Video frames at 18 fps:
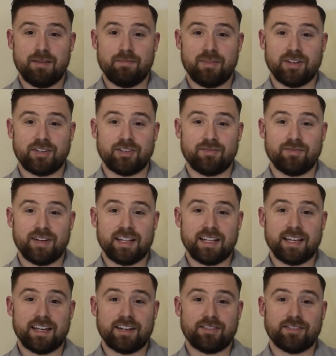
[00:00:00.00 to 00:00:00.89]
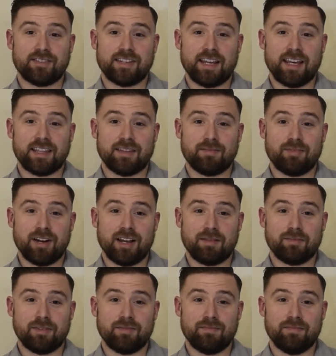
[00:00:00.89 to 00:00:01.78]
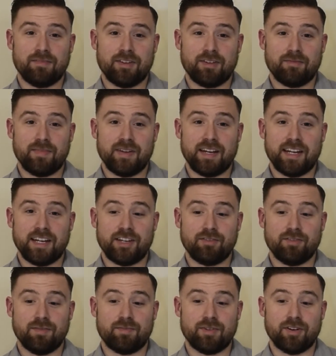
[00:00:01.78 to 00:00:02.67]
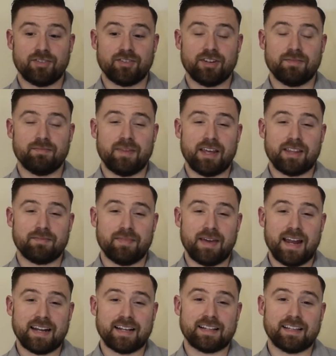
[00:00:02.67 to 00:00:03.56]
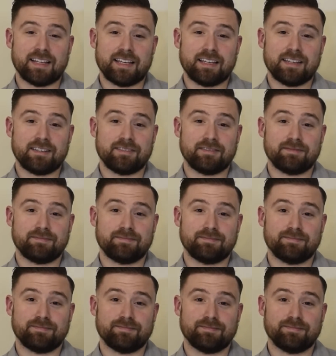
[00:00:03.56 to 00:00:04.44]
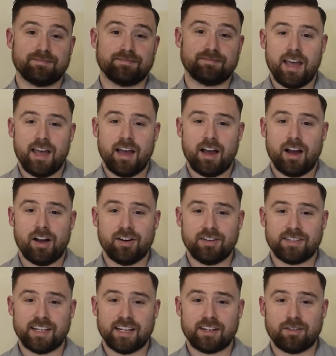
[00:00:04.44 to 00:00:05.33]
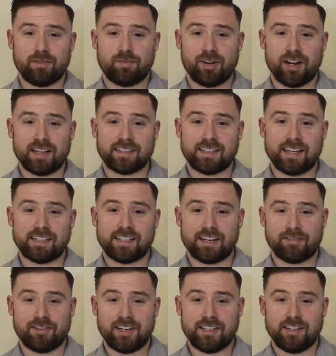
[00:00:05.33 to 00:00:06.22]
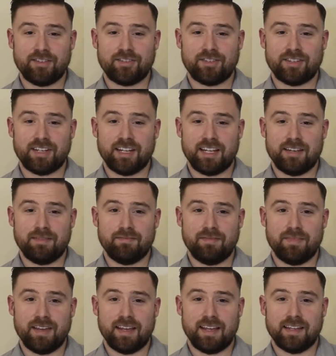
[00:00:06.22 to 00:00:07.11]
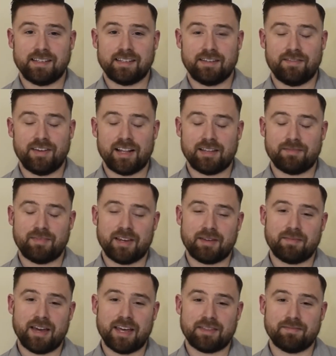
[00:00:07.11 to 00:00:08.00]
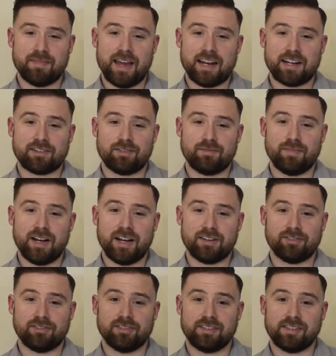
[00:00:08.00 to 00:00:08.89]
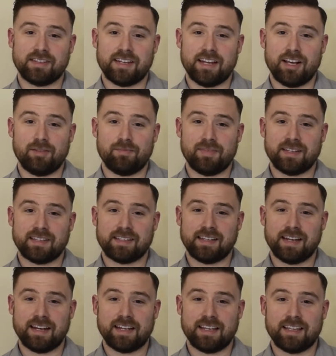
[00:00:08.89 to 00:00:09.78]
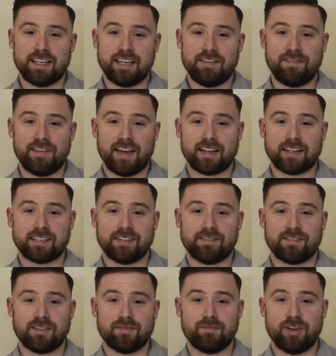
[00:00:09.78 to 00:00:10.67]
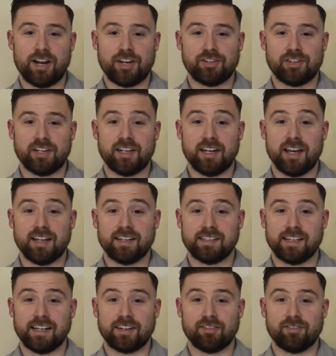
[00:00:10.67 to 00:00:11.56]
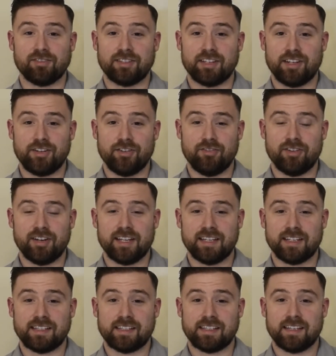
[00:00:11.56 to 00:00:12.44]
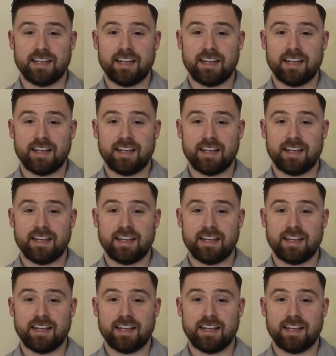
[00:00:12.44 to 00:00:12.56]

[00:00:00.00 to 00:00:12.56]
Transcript: But to really understand the problem, we need to approach it mathematically. Our signal processing research team is developing mathematical models to help us study the effects of compression on signals in noise.